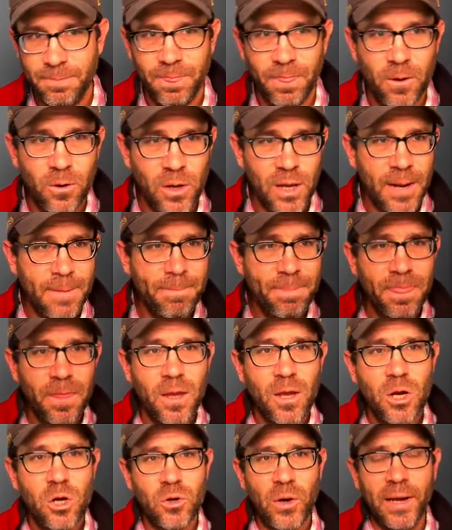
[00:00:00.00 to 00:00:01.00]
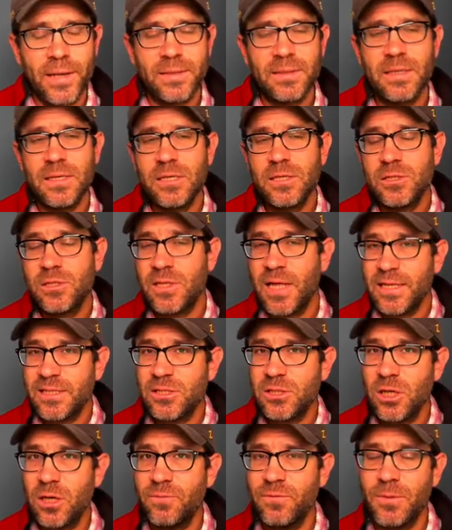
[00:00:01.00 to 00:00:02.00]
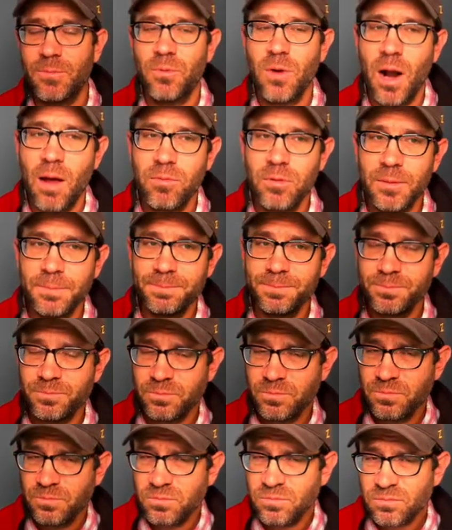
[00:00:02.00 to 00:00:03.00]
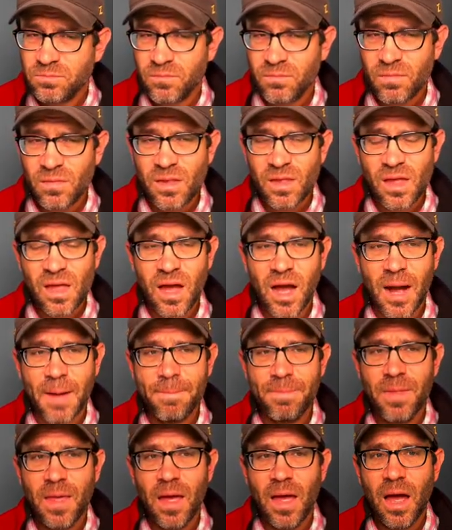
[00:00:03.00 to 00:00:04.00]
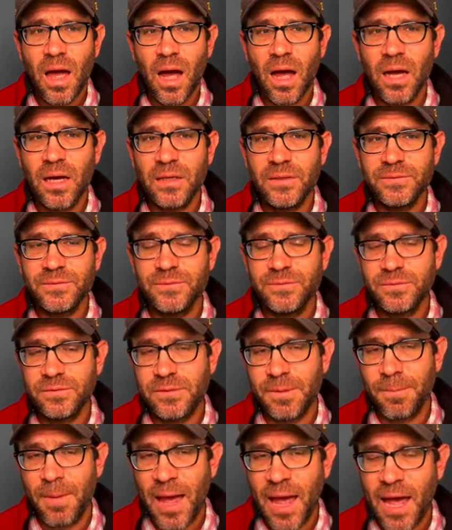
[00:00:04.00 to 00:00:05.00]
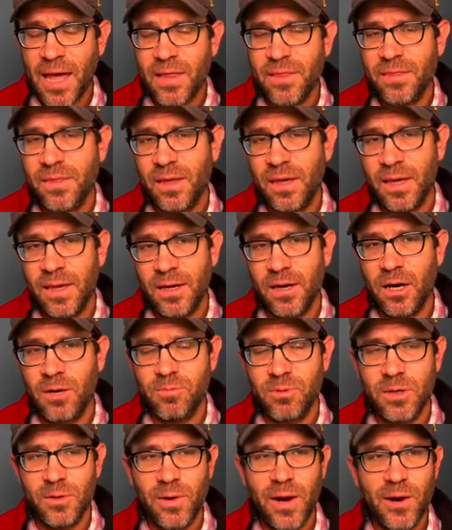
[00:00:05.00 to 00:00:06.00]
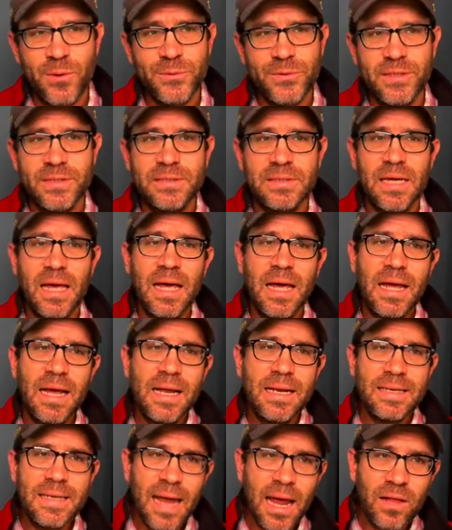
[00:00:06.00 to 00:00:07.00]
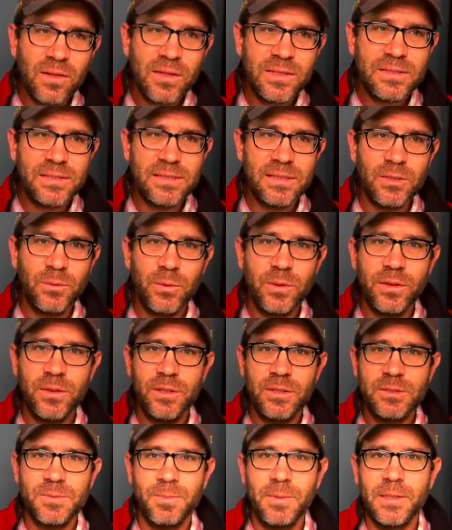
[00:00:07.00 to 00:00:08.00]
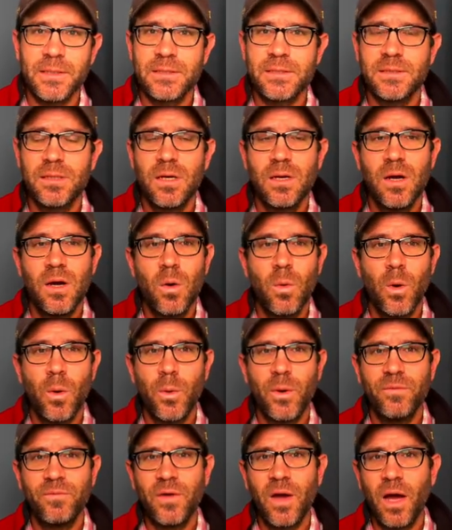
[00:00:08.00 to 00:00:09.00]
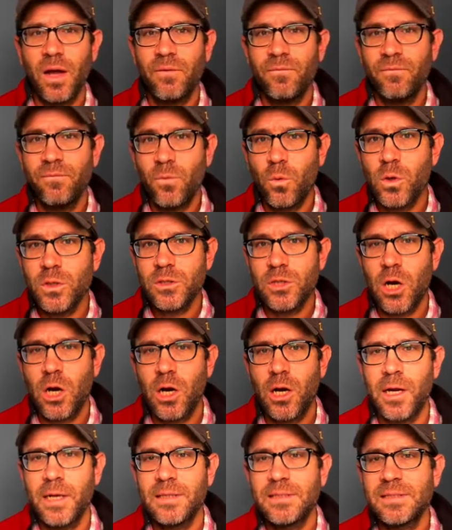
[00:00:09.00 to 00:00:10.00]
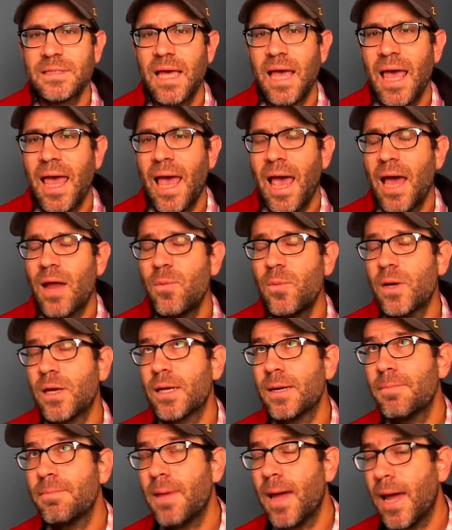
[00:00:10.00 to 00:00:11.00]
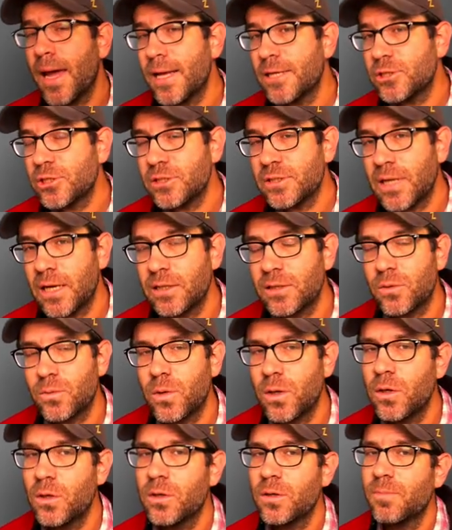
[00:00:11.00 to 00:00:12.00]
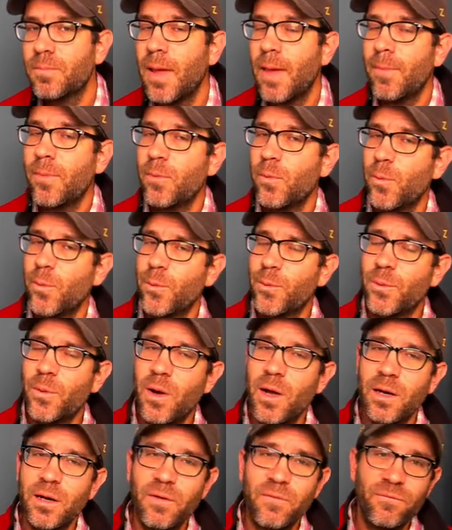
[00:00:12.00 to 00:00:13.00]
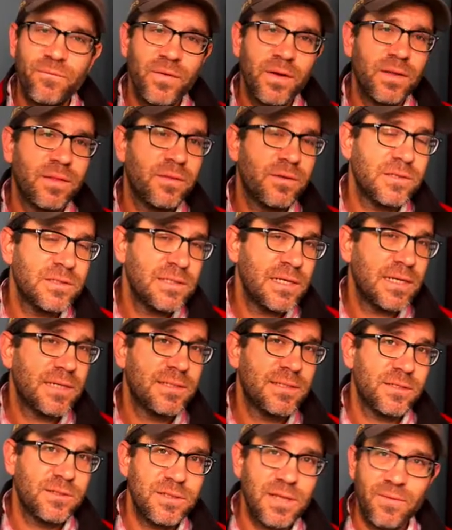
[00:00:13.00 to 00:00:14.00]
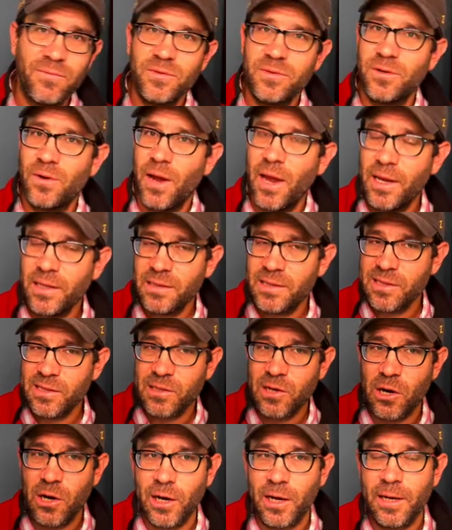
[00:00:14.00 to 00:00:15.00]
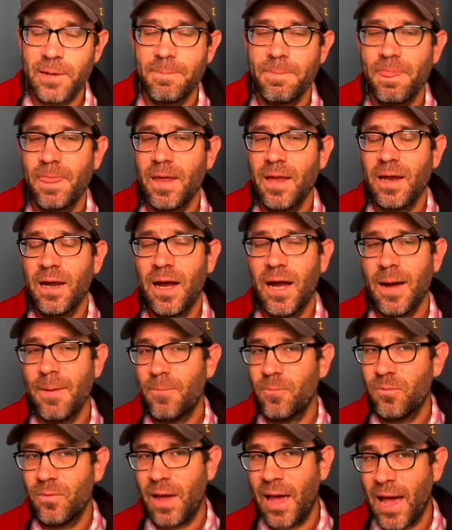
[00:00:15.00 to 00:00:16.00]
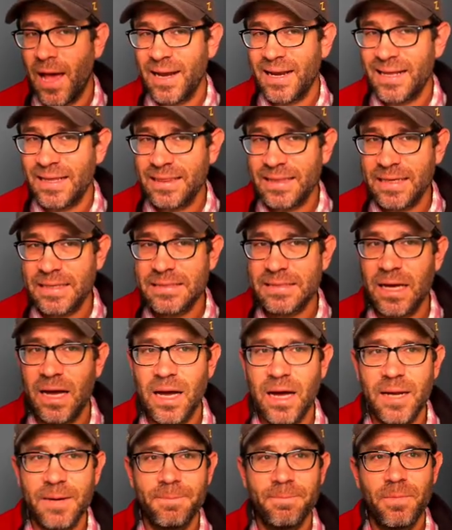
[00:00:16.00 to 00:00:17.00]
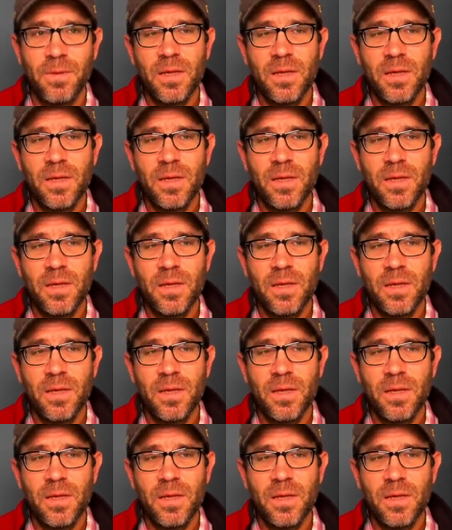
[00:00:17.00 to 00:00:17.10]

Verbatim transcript: Okay, great. So that solved the problem of the path in our prerequisites. Now let's deal with this beast where we've got four targets, and we can imagine down the road, maybe we would want a fifth or sixth or seventh or eighth target, adding things on.